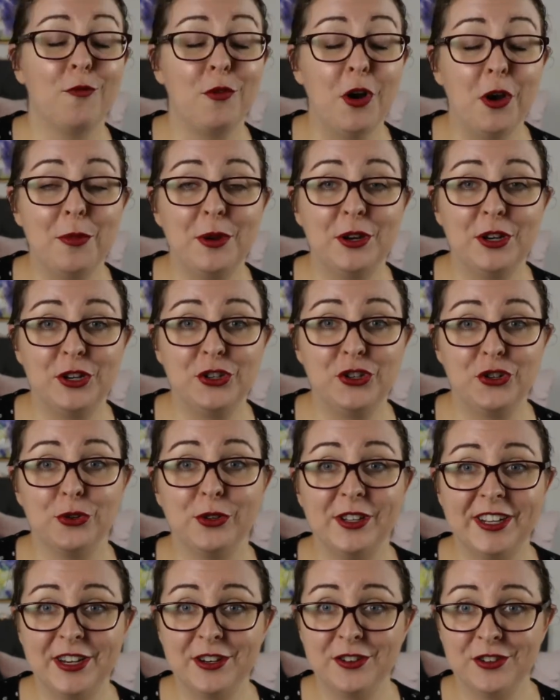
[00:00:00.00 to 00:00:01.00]
Roman and
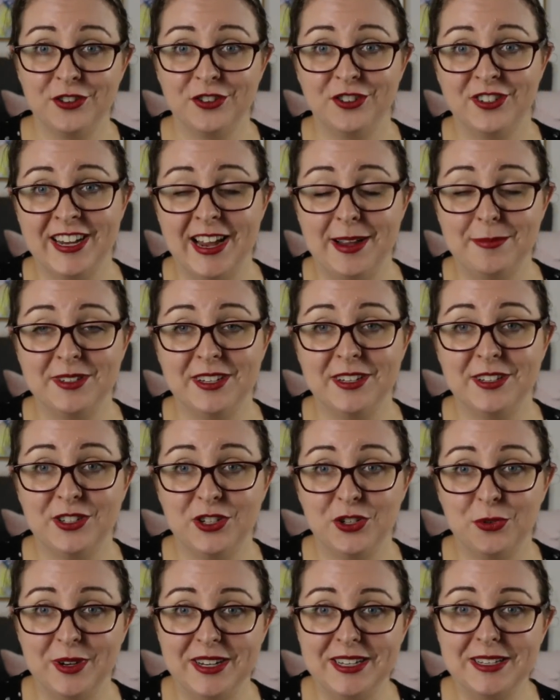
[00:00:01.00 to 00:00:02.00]
Julian, Tamsin's
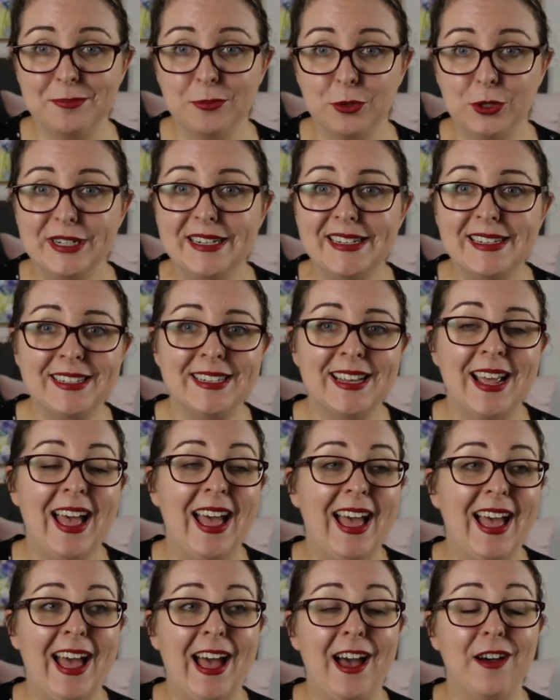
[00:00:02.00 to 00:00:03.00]
twin boys,
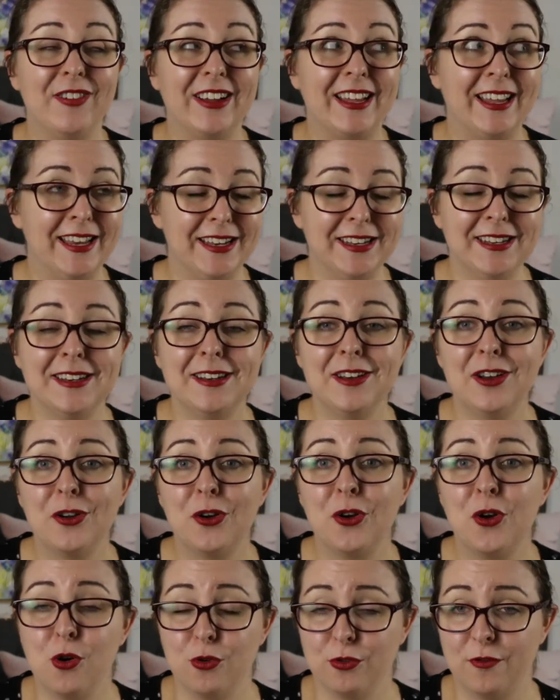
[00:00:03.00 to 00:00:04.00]
have a kitten
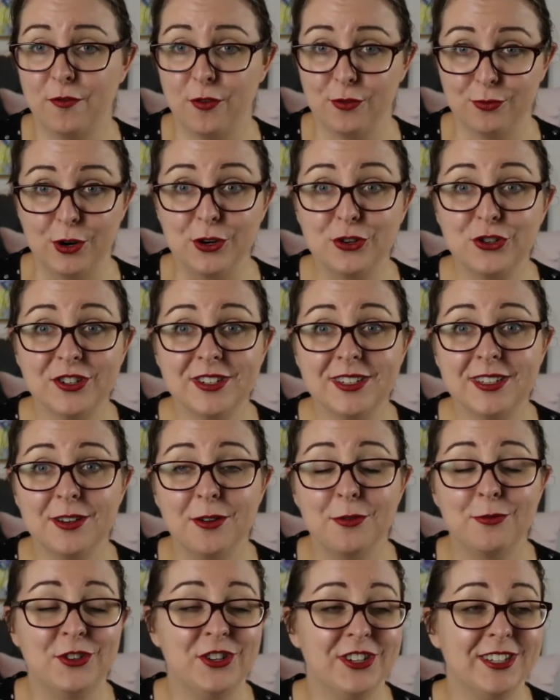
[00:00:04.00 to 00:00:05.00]
called Ferocious,
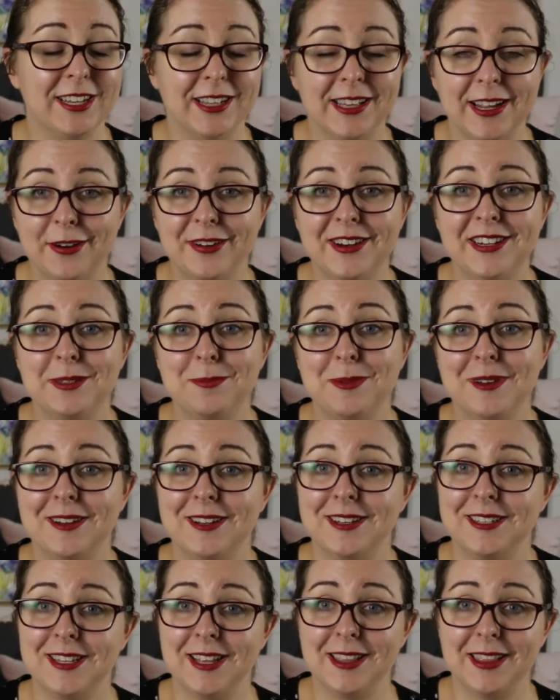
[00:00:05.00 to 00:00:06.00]
which is hilarious
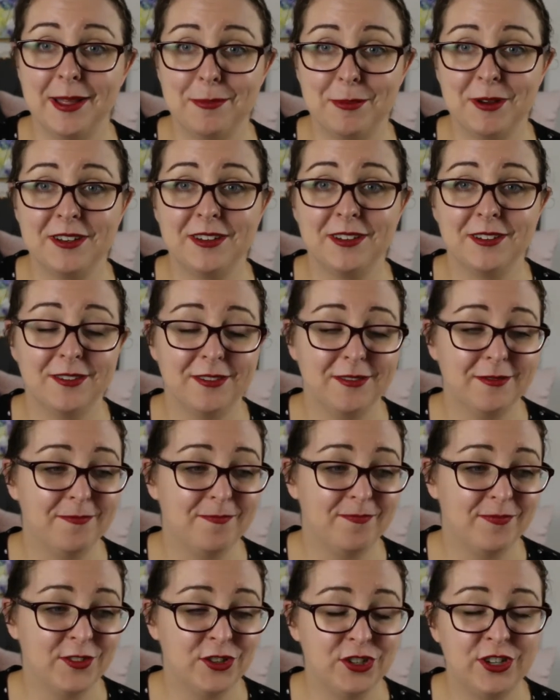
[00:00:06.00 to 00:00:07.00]
because the leopard
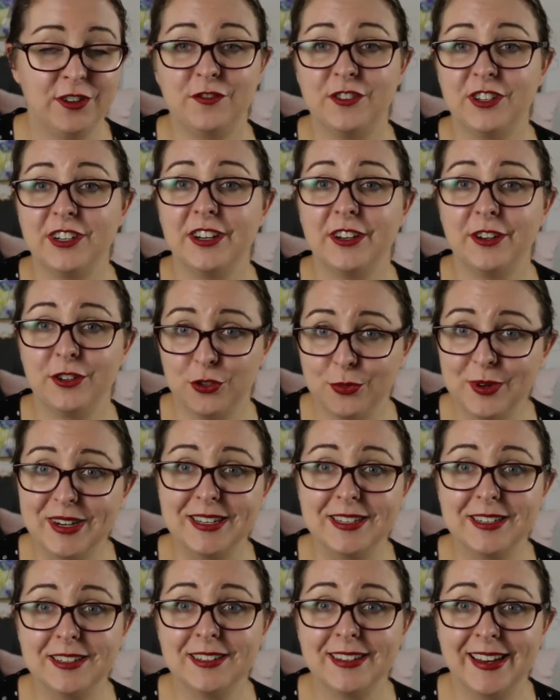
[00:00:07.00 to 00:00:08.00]
shifting
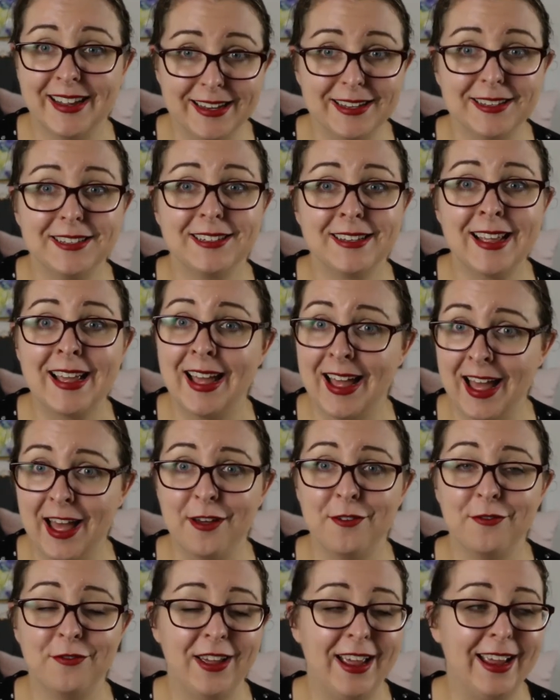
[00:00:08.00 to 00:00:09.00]
twin kids
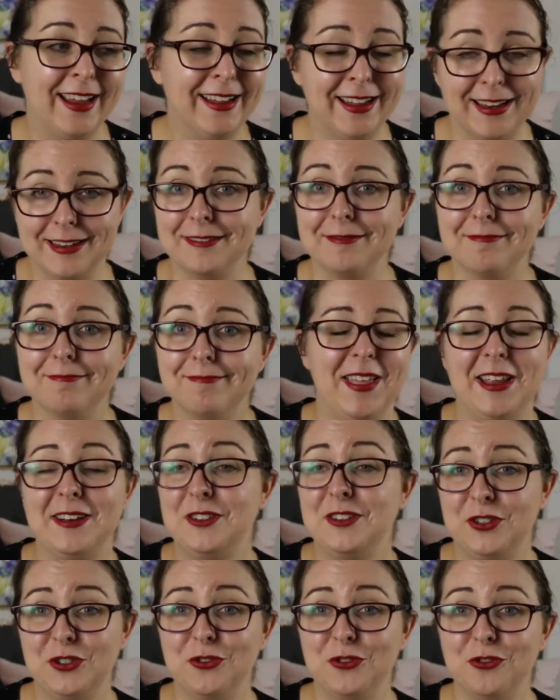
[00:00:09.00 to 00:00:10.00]
have a kitten and
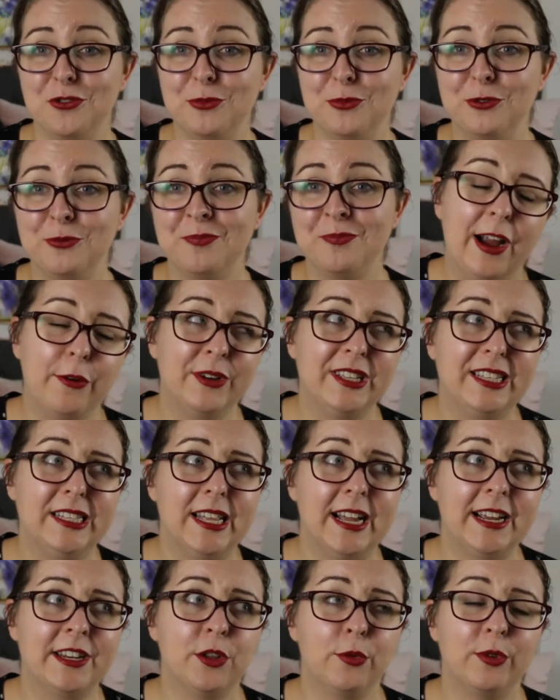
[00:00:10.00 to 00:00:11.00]
it's adorable. I really
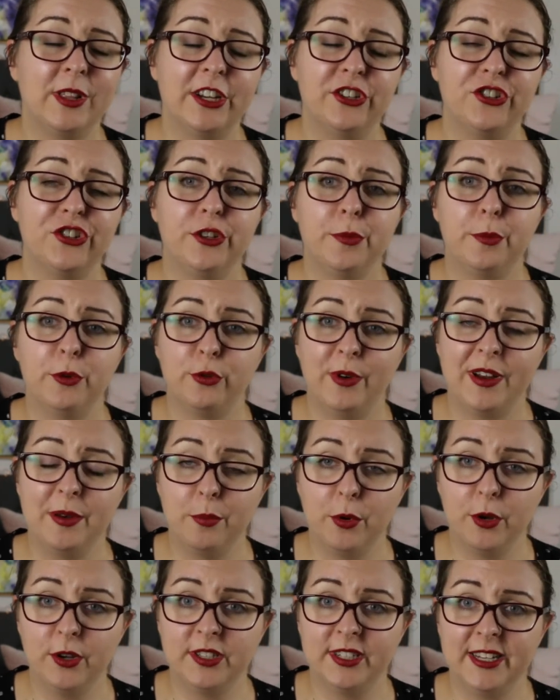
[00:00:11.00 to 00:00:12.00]
like the relationship between
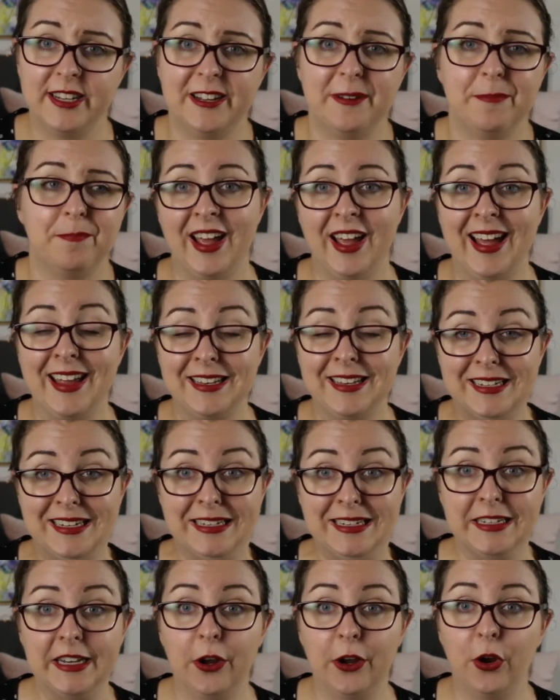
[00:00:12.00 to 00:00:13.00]
Mercy and
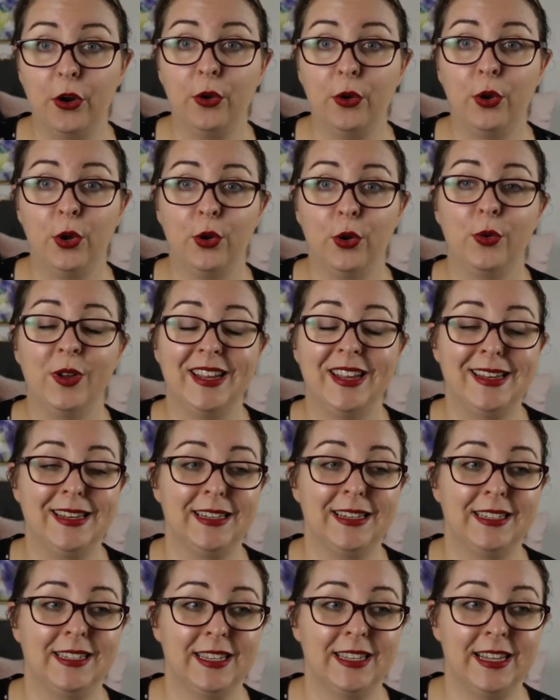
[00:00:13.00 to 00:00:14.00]
Indigo, who
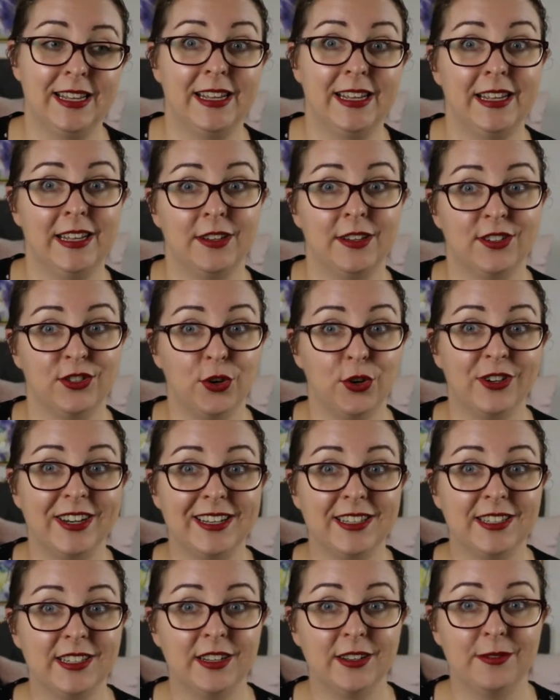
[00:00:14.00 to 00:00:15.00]
is the
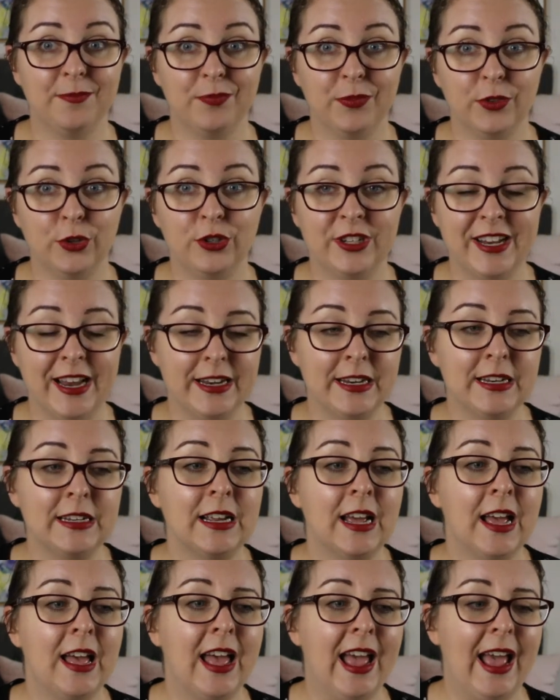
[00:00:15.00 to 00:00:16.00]
Snowdancer lieutenant.
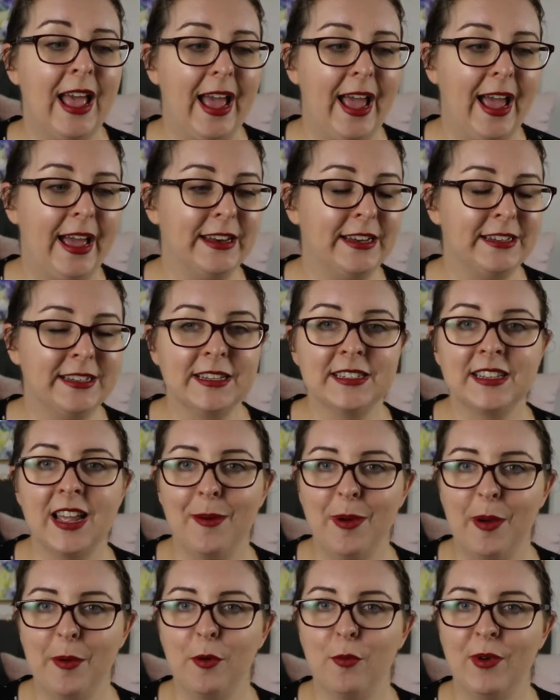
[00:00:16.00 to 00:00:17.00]
And it does come
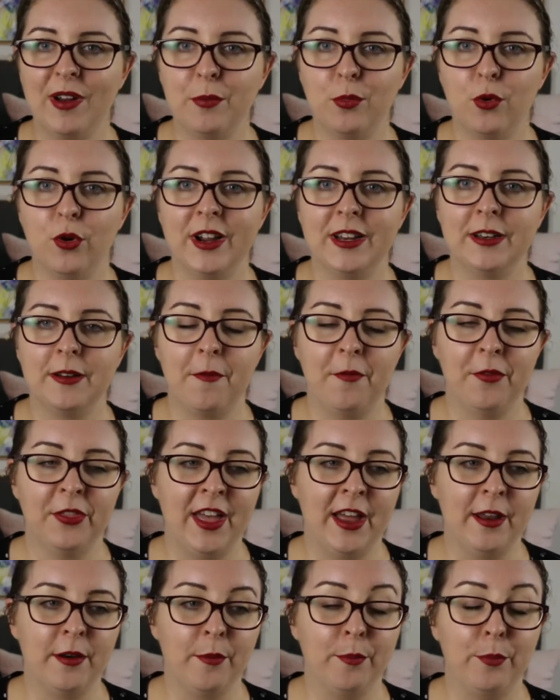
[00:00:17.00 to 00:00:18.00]
up at one point
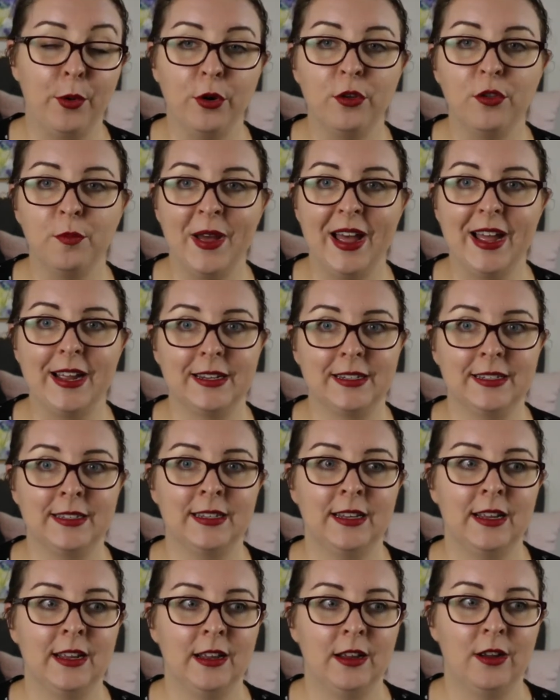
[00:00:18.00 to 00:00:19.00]
that both packs
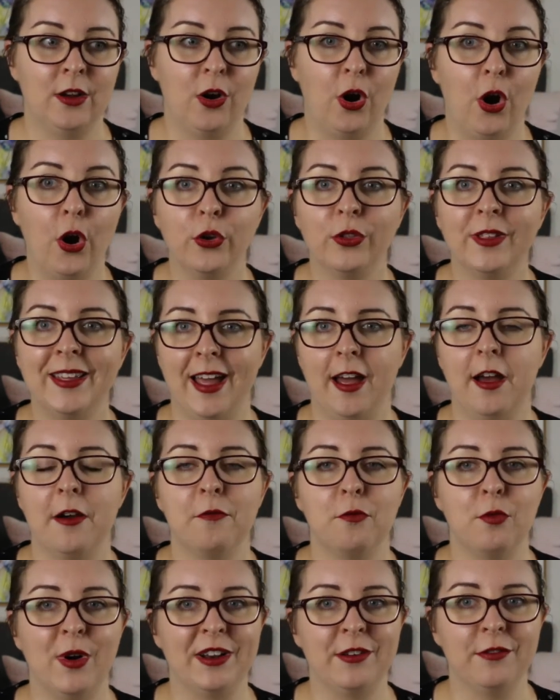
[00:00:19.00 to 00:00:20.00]
only
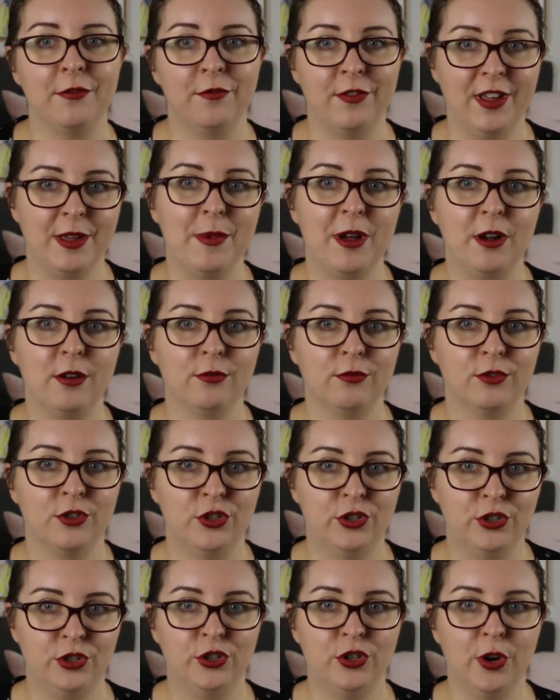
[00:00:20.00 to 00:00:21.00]
have one female
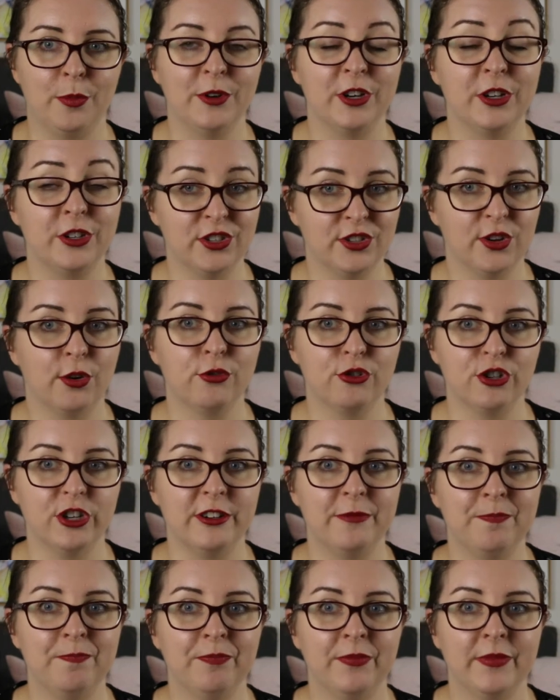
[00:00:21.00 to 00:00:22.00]
dominant soldier